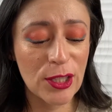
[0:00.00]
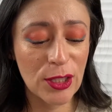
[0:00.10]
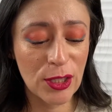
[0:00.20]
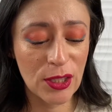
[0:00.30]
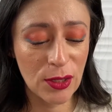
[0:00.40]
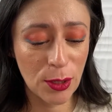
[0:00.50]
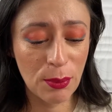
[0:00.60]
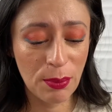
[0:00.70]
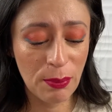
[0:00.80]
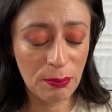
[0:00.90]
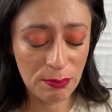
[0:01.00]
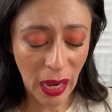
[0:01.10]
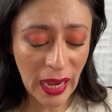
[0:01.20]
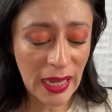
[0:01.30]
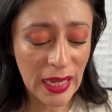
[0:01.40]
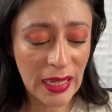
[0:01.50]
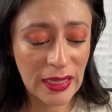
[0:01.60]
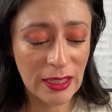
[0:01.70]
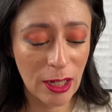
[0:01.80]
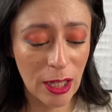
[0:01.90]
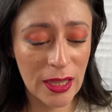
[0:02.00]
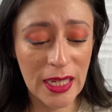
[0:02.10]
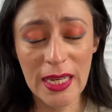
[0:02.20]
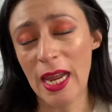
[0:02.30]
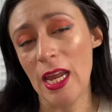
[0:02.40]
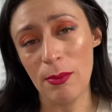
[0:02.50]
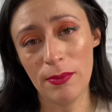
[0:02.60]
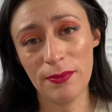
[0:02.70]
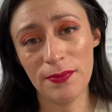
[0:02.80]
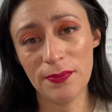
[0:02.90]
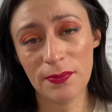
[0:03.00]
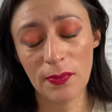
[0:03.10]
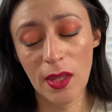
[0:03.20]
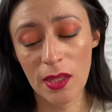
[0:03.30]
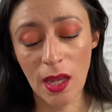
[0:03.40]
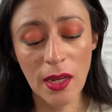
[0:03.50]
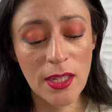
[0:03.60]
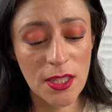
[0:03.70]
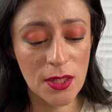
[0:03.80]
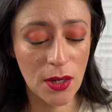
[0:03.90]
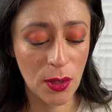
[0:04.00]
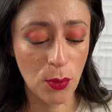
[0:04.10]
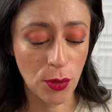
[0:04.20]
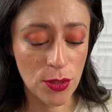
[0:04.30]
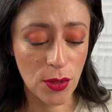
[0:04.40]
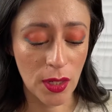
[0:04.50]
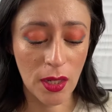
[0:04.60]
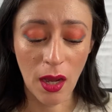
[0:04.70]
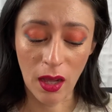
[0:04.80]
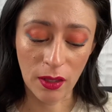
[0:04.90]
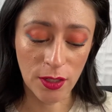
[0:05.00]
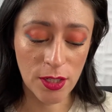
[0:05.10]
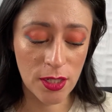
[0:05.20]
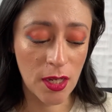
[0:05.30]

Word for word: you're buying the name, not necessarily more so the colors.